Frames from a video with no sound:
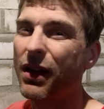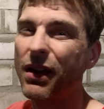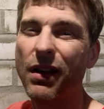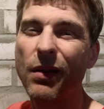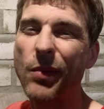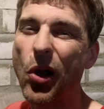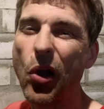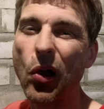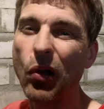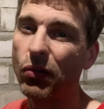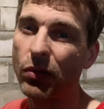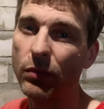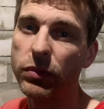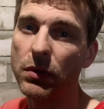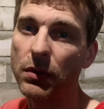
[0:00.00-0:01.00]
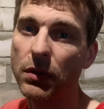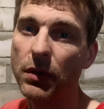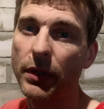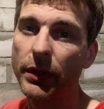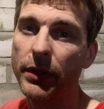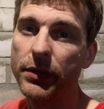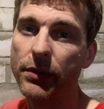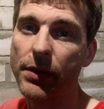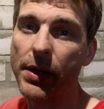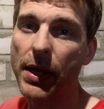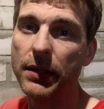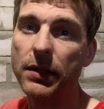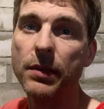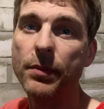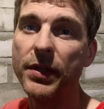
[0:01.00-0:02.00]
I'm horrible at doing
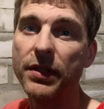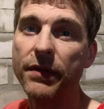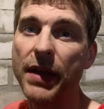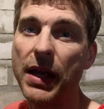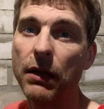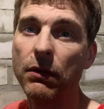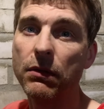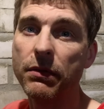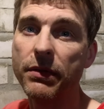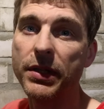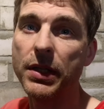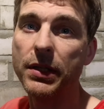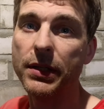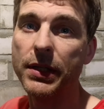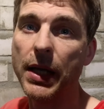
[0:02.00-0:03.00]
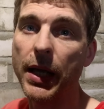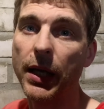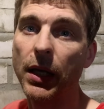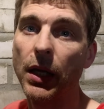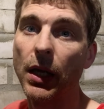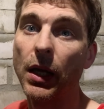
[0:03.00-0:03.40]
estimates of how long things take.